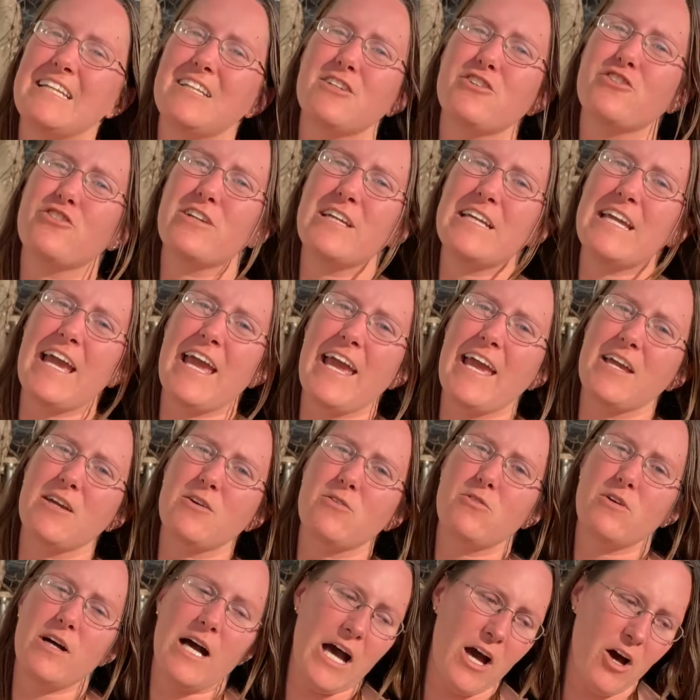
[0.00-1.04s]
degree
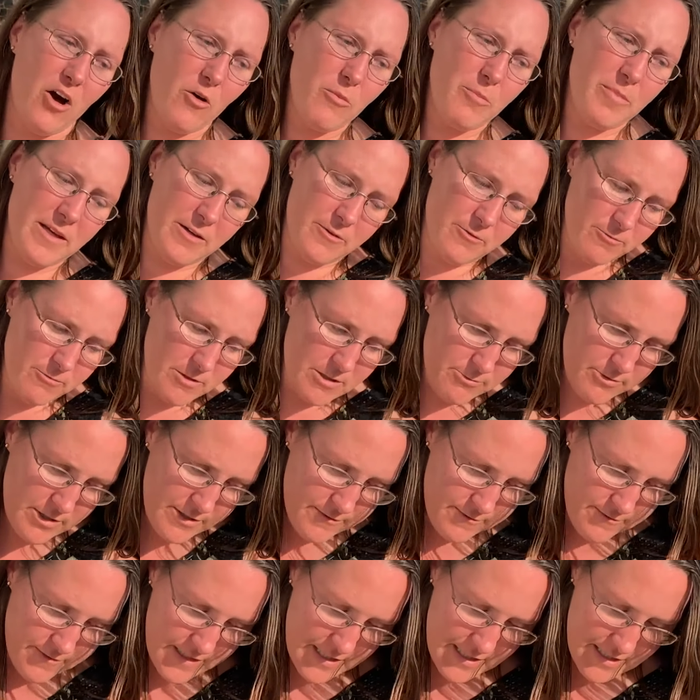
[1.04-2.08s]
angle will help it when we
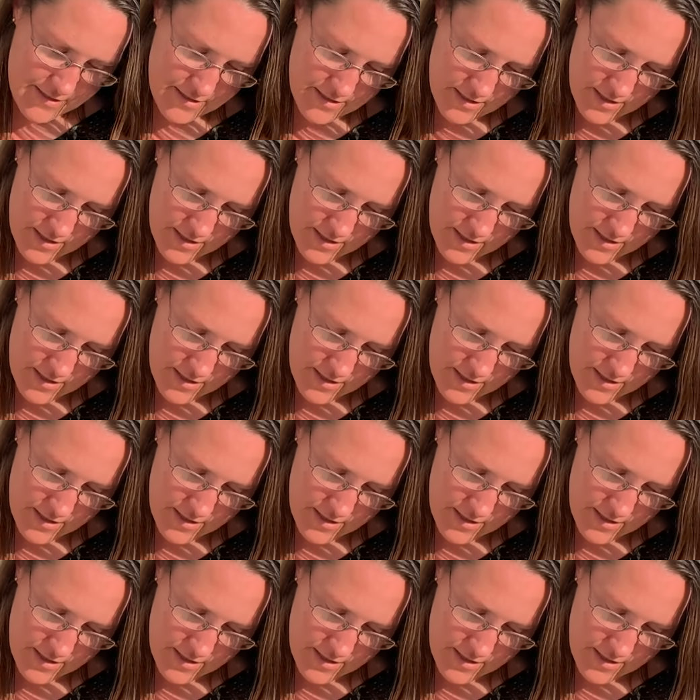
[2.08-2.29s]
feed